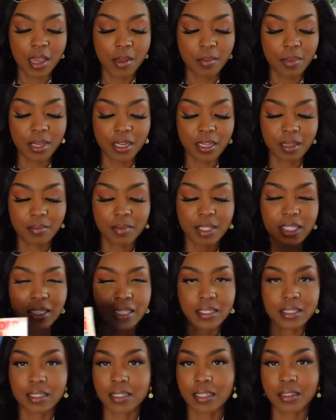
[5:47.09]
But um, this
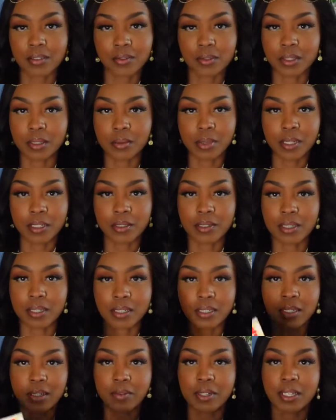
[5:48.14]
isn't a real person,
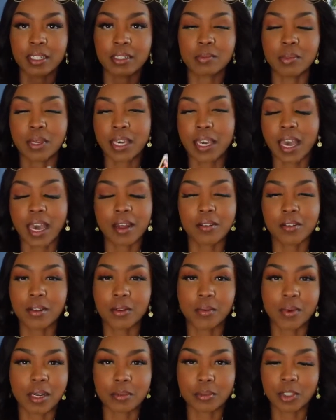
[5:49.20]
anyways. But I don't
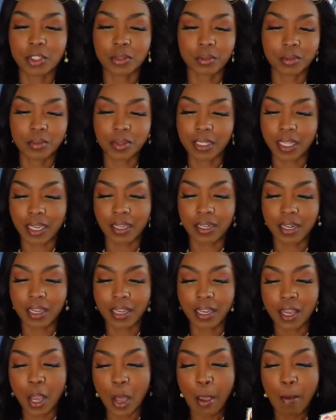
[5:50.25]
know why I'm saying that.